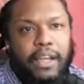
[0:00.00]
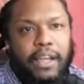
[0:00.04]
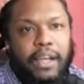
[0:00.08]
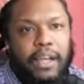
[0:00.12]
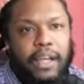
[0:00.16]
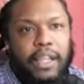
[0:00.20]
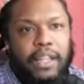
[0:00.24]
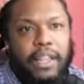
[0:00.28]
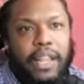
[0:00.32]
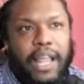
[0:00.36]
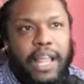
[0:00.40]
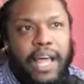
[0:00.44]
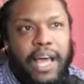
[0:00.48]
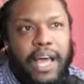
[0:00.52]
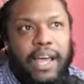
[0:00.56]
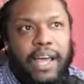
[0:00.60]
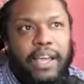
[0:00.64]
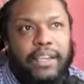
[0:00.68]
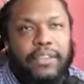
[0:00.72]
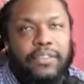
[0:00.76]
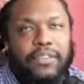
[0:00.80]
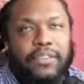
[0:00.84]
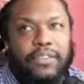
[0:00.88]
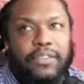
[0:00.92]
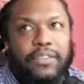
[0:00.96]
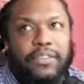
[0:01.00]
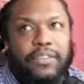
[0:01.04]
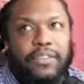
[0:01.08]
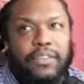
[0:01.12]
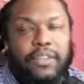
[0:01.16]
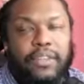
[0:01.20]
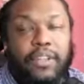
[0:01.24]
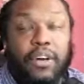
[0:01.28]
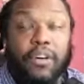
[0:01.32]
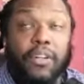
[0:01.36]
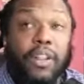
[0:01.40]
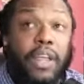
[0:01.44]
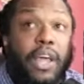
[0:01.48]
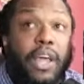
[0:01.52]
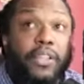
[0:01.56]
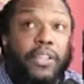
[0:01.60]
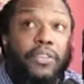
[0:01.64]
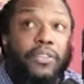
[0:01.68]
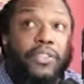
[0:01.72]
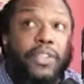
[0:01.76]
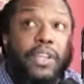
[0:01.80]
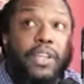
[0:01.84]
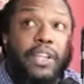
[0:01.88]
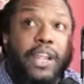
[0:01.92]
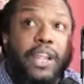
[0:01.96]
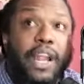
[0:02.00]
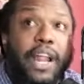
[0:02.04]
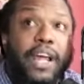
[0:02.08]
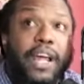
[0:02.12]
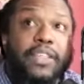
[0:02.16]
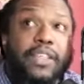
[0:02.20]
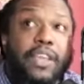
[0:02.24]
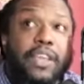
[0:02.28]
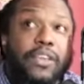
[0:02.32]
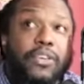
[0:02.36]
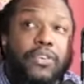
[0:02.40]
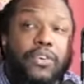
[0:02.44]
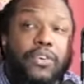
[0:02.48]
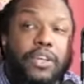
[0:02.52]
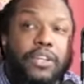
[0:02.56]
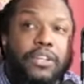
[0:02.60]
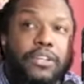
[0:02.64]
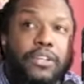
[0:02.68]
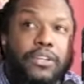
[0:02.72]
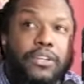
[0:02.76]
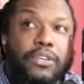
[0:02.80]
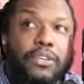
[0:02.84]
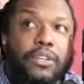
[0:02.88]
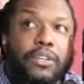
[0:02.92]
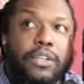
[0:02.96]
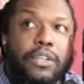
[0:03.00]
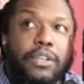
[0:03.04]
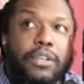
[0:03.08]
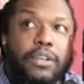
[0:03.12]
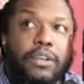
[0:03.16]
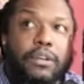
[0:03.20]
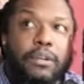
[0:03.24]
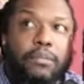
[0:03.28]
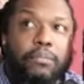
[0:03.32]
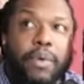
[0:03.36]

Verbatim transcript: Unless the only other thing that I think you could do to